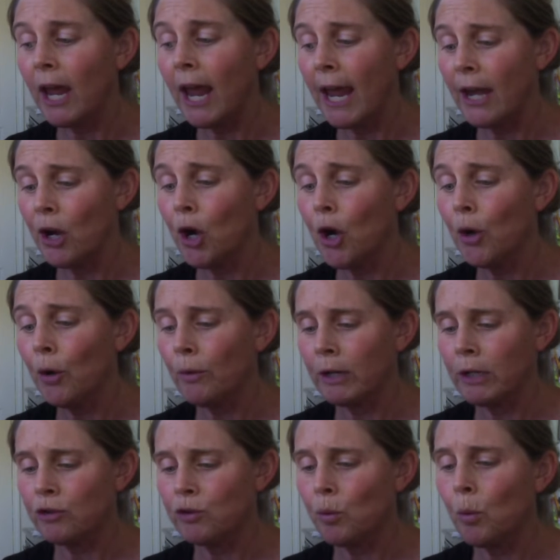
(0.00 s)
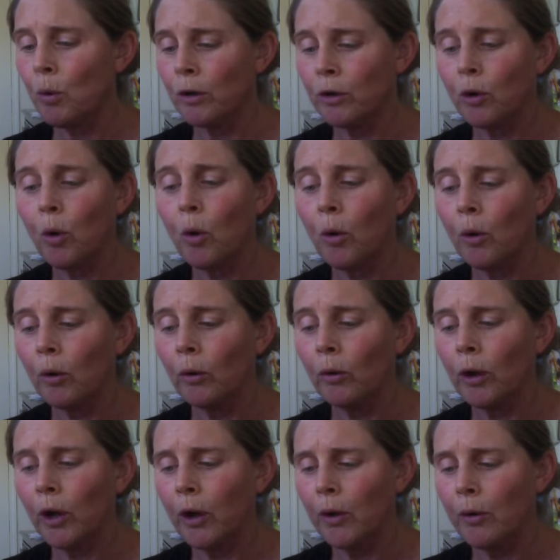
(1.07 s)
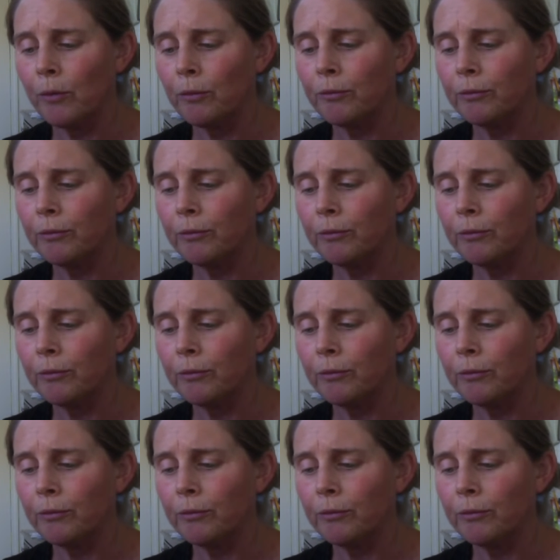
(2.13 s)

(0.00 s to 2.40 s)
and hurried toward Coral Cove.